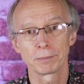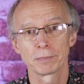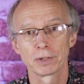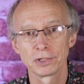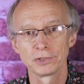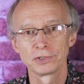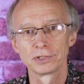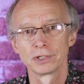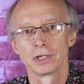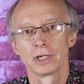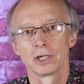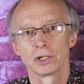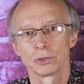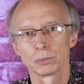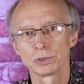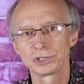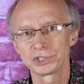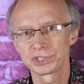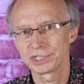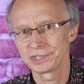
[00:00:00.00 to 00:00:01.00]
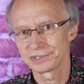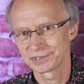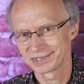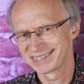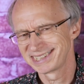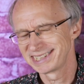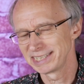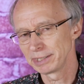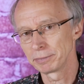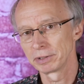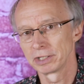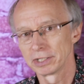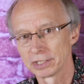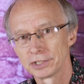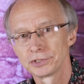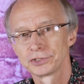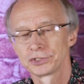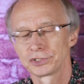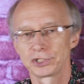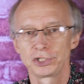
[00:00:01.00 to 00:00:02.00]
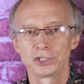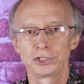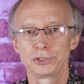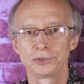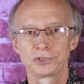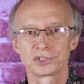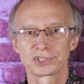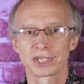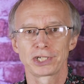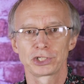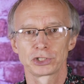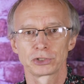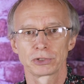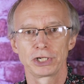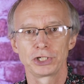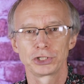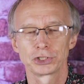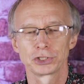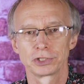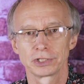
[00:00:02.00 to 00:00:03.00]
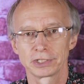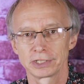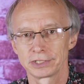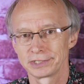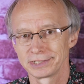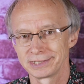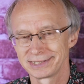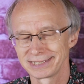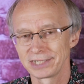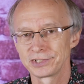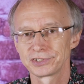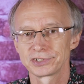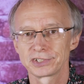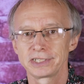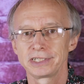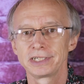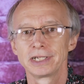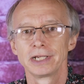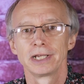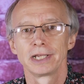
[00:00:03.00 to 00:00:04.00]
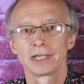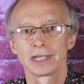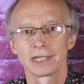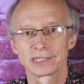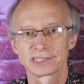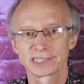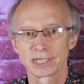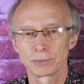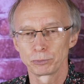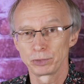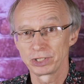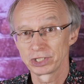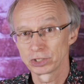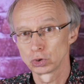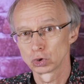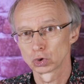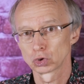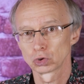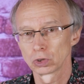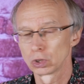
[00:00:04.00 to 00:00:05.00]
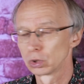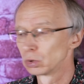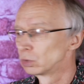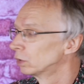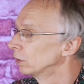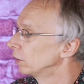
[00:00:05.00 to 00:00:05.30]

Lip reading: mode, which is similar to hue, saturation and intensity, except we control